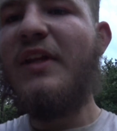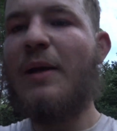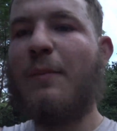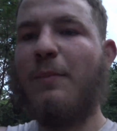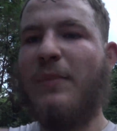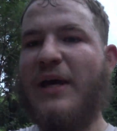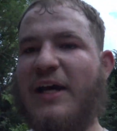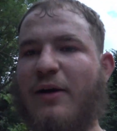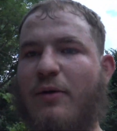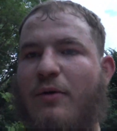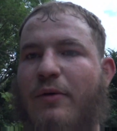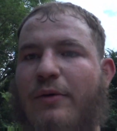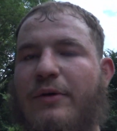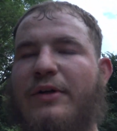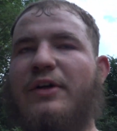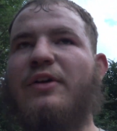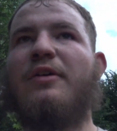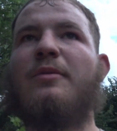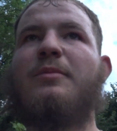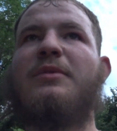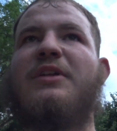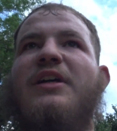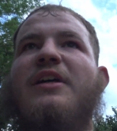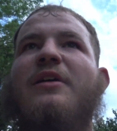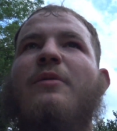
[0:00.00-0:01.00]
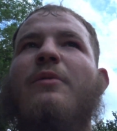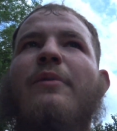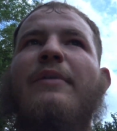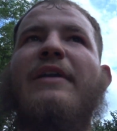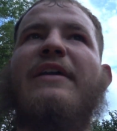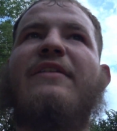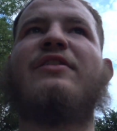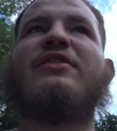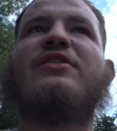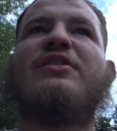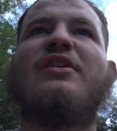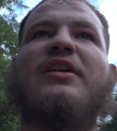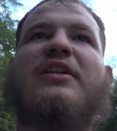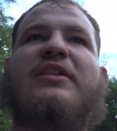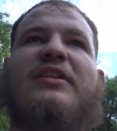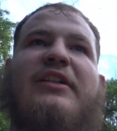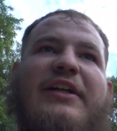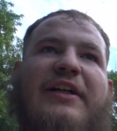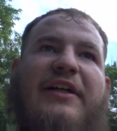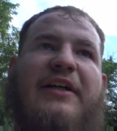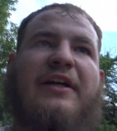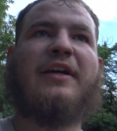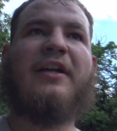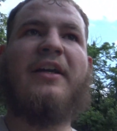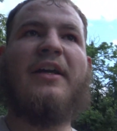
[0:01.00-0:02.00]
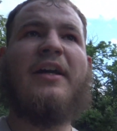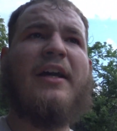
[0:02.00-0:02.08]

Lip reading: Back where we normally hunt, where we have the salt lick,